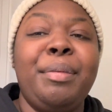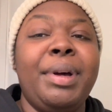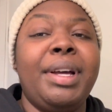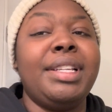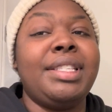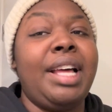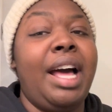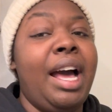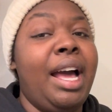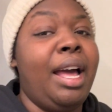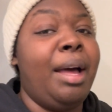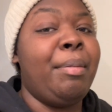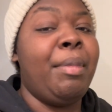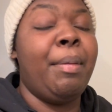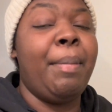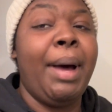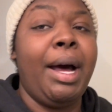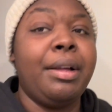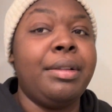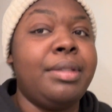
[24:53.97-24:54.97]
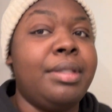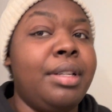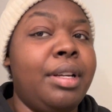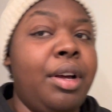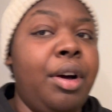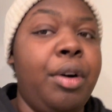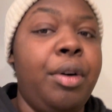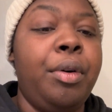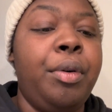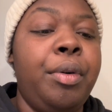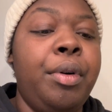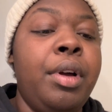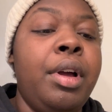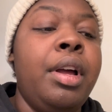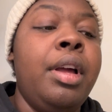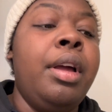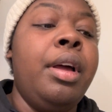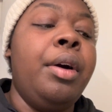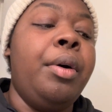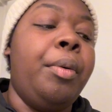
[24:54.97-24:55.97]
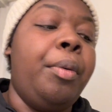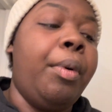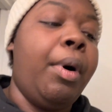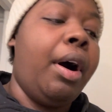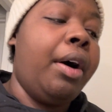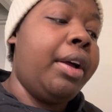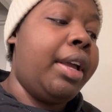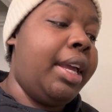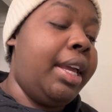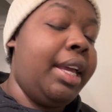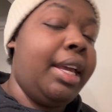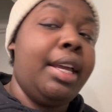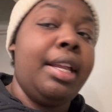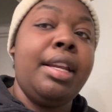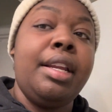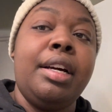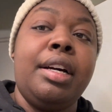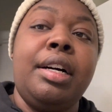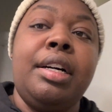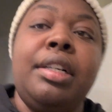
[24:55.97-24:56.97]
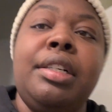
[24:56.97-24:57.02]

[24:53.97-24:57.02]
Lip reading: because I am about to go walking.